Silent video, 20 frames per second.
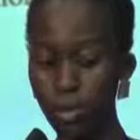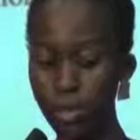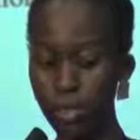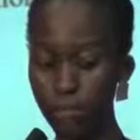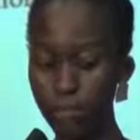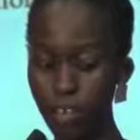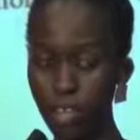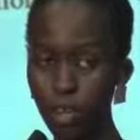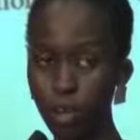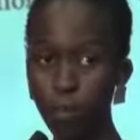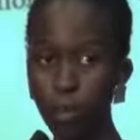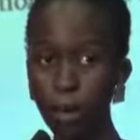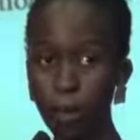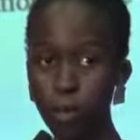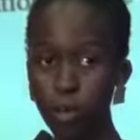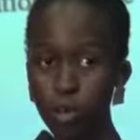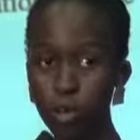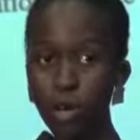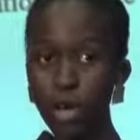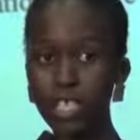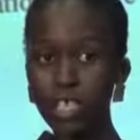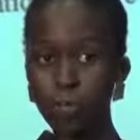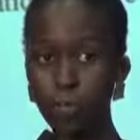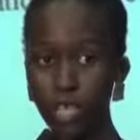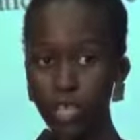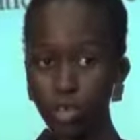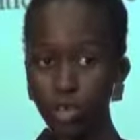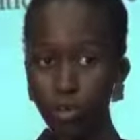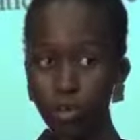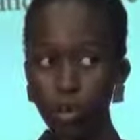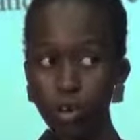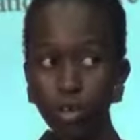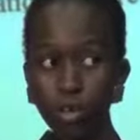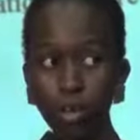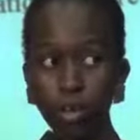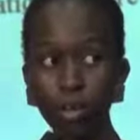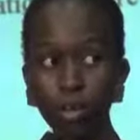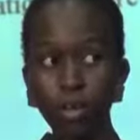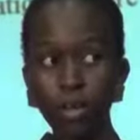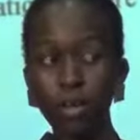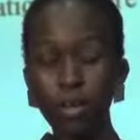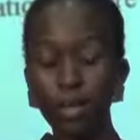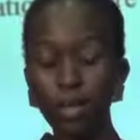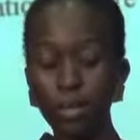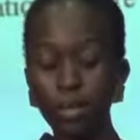develop a model, a spatial model,